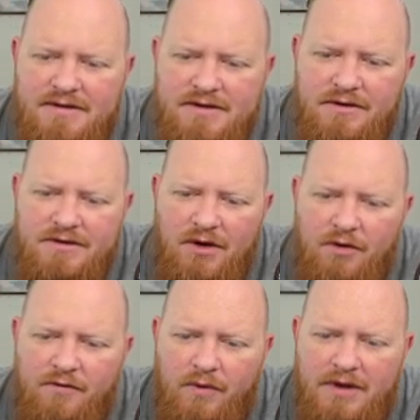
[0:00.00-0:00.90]
So the
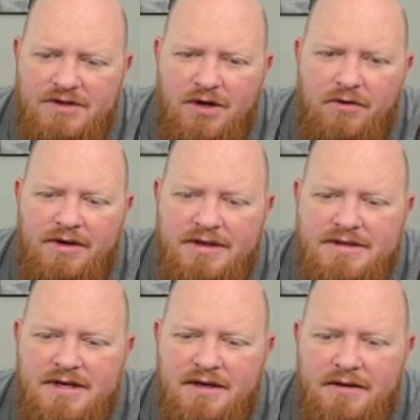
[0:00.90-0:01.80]
total for what it's showing is